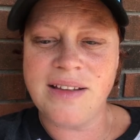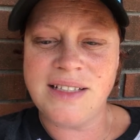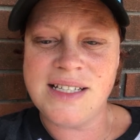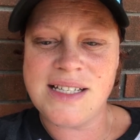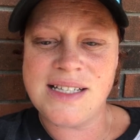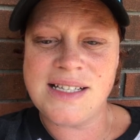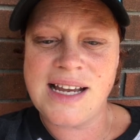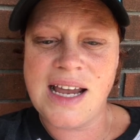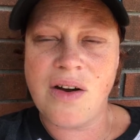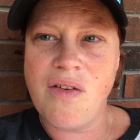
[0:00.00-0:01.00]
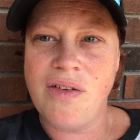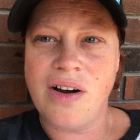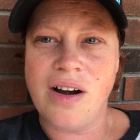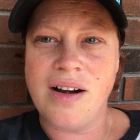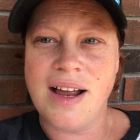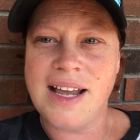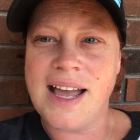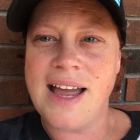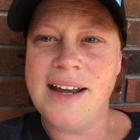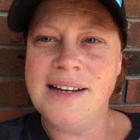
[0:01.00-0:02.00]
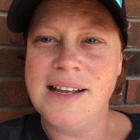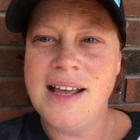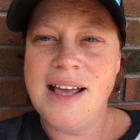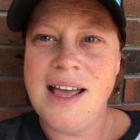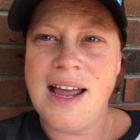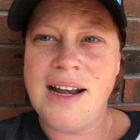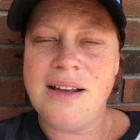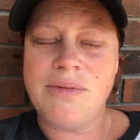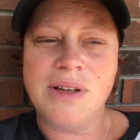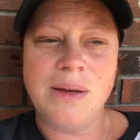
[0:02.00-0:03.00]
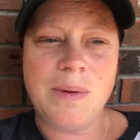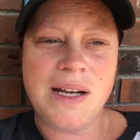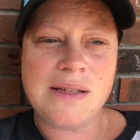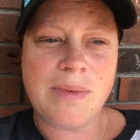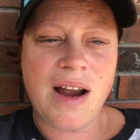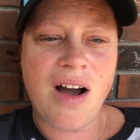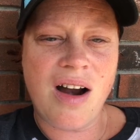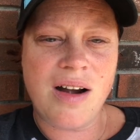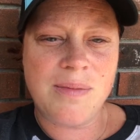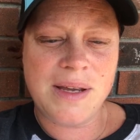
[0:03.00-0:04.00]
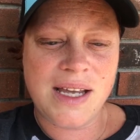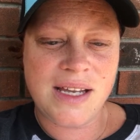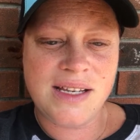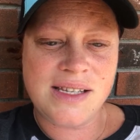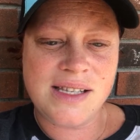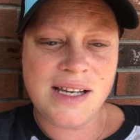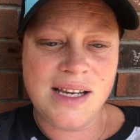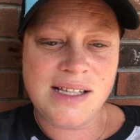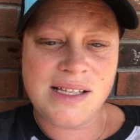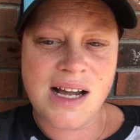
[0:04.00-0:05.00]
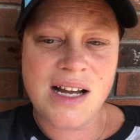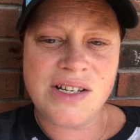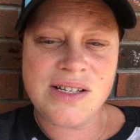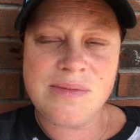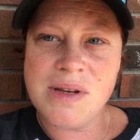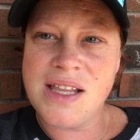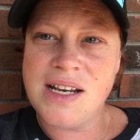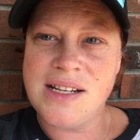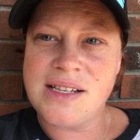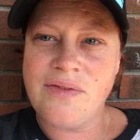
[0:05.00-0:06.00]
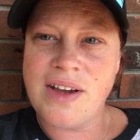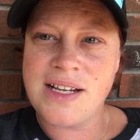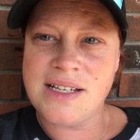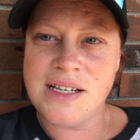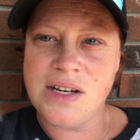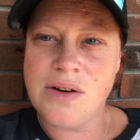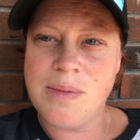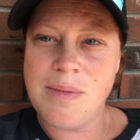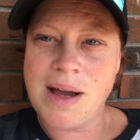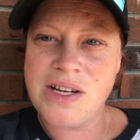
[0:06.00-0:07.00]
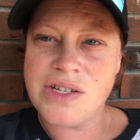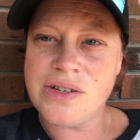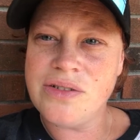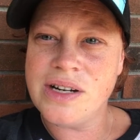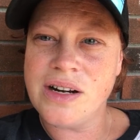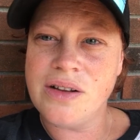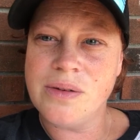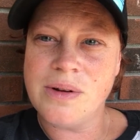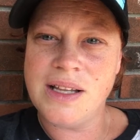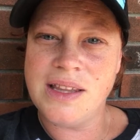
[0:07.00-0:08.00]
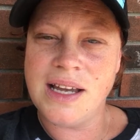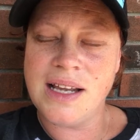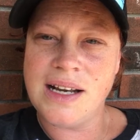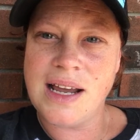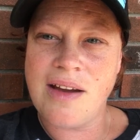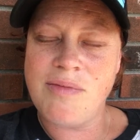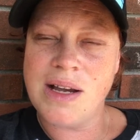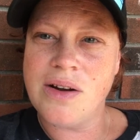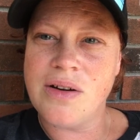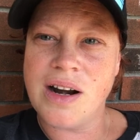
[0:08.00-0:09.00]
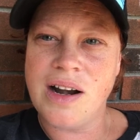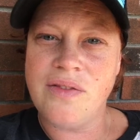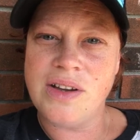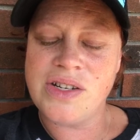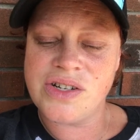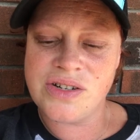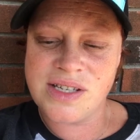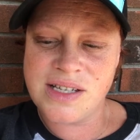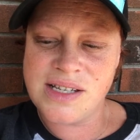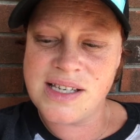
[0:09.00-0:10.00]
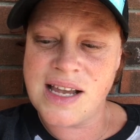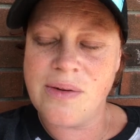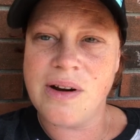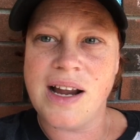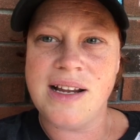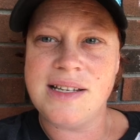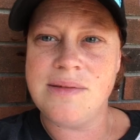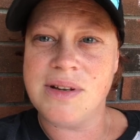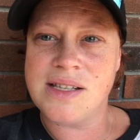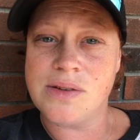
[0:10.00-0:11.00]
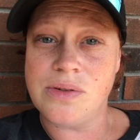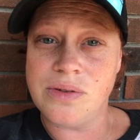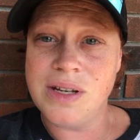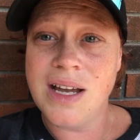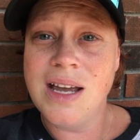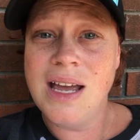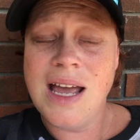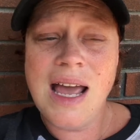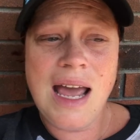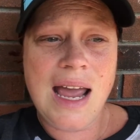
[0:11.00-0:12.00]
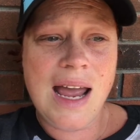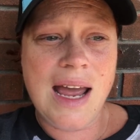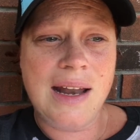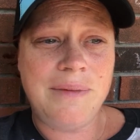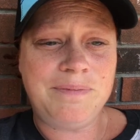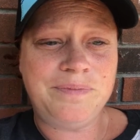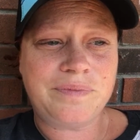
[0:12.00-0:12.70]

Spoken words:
illnesses take over again, and it really breaks my heart because it's not just me that it's affecting. My children are the one that have been going on adventures since they were 18 months old, and